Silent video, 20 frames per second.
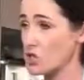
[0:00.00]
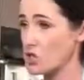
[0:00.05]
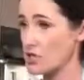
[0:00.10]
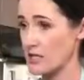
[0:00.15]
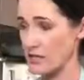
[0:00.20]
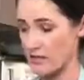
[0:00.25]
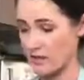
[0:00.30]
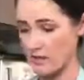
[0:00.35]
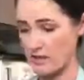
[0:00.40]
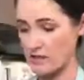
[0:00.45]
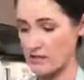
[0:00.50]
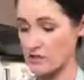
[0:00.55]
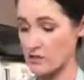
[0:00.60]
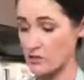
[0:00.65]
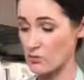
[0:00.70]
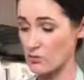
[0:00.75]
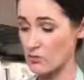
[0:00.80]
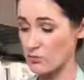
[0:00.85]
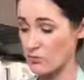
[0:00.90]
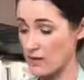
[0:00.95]
ticket. It's a
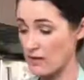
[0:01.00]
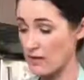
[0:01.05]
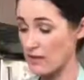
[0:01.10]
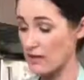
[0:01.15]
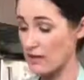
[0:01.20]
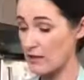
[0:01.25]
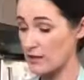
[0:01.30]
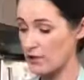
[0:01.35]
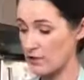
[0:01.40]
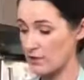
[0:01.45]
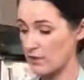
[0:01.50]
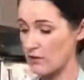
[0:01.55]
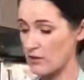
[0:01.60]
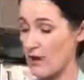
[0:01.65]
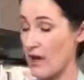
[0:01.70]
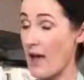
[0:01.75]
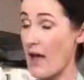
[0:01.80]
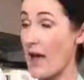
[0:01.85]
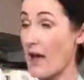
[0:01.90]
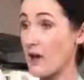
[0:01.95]
really good,
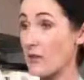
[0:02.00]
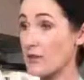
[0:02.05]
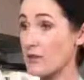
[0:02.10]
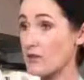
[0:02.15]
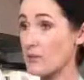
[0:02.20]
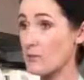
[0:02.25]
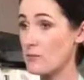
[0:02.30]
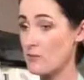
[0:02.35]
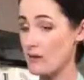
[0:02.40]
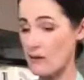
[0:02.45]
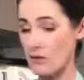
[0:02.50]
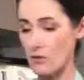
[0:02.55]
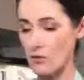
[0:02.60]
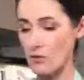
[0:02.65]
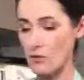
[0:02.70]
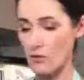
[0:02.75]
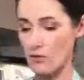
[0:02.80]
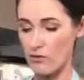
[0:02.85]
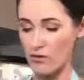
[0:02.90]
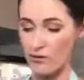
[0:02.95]
healthy meal
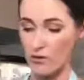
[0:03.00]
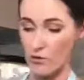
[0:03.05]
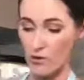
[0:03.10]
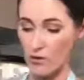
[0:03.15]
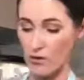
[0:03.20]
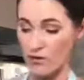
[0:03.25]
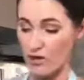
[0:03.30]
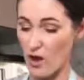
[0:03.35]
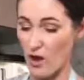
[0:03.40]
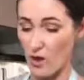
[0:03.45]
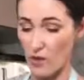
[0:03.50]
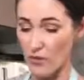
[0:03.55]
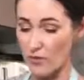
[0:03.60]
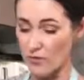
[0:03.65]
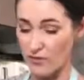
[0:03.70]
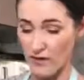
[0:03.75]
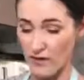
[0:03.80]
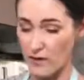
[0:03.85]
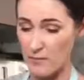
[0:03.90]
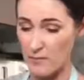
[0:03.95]
for the whole
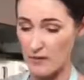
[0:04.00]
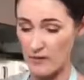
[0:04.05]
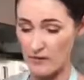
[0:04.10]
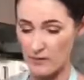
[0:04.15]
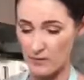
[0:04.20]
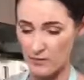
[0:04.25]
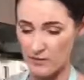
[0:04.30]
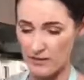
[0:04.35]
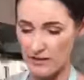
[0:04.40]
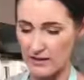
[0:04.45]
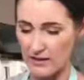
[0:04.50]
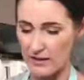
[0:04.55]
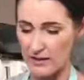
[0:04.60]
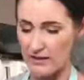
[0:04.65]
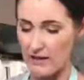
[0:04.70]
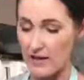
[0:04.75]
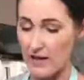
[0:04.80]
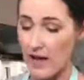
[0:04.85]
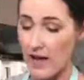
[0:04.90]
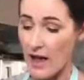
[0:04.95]
family, really.
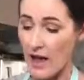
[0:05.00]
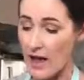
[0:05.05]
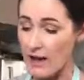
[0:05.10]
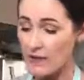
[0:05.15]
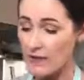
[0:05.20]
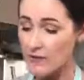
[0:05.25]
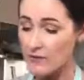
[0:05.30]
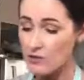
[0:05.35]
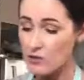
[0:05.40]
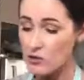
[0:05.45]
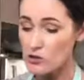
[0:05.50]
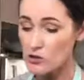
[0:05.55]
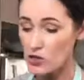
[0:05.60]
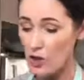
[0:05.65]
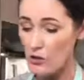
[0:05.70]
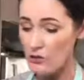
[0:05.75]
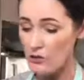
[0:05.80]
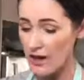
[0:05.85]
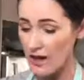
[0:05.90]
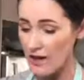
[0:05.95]
And if you
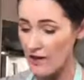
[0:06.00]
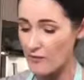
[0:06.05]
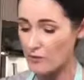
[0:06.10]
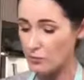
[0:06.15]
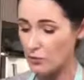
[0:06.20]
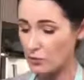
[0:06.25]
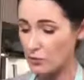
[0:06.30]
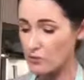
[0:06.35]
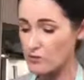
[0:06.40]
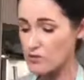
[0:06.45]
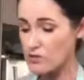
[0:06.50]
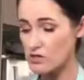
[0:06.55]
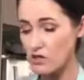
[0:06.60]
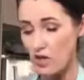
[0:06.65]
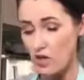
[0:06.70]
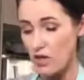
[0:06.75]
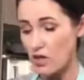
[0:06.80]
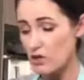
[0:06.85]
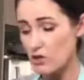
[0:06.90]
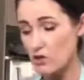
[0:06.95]
don't have prawns,
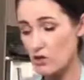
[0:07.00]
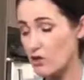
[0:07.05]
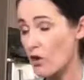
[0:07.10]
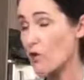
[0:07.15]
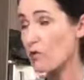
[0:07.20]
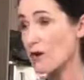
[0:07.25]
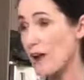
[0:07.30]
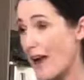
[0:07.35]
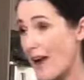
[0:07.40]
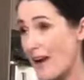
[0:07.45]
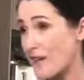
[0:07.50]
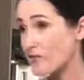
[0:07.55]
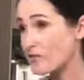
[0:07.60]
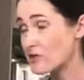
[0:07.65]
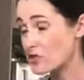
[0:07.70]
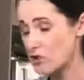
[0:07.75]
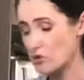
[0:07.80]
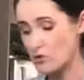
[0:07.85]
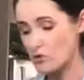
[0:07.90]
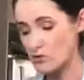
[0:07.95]
you don't have
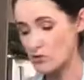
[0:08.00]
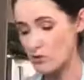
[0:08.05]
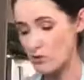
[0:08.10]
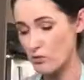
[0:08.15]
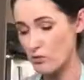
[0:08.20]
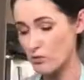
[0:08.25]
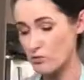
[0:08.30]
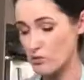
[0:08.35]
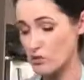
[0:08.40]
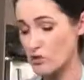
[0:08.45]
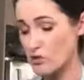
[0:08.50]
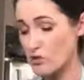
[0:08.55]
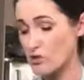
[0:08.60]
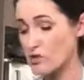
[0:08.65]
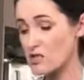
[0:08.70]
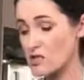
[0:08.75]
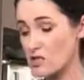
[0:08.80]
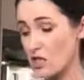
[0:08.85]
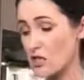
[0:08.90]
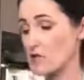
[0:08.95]
to use prawns. You
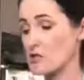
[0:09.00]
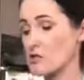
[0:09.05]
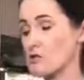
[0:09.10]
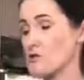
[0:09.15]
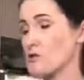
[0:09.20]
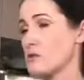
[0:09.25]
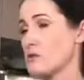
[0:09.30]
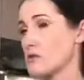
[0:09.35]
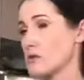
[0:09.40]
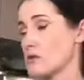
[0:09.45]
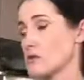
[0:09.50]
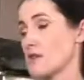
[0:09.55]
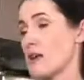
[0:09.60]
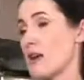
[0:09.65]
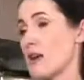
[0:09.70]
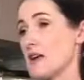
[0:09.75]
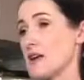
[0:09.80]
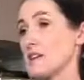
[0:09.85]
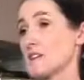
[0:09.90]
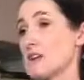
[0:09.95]
could just do this
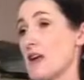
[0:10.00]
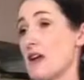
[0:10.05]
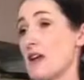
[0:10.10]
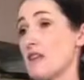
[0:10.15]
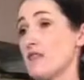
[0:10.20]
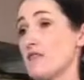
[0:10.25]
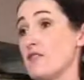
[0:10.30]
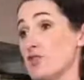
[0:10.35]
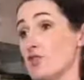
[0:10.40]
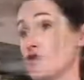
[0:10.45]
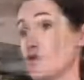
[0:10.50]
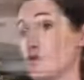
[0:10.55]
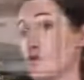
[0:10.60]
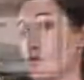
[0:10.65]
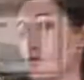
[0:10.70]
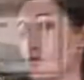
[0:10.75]
as a vegetable